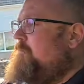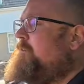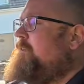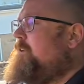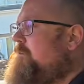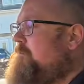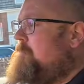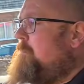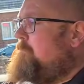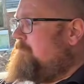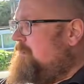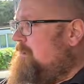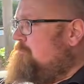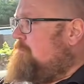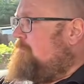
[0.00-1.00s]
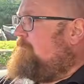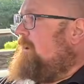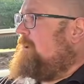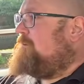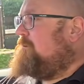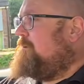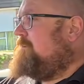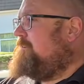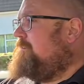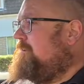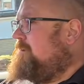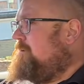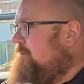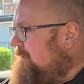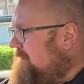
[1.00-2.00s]
those bumps and imperfections.
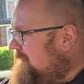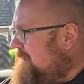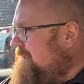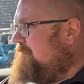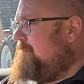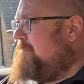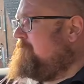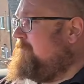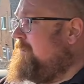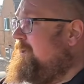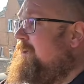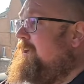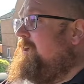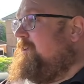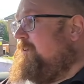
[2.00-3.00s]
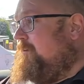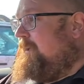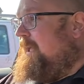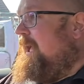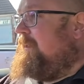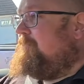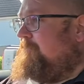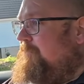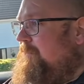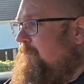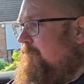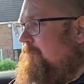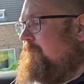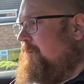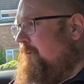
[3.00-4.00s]
You can hear them, you can
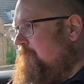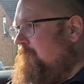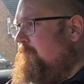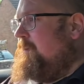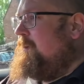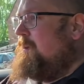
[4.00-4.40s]
feel them,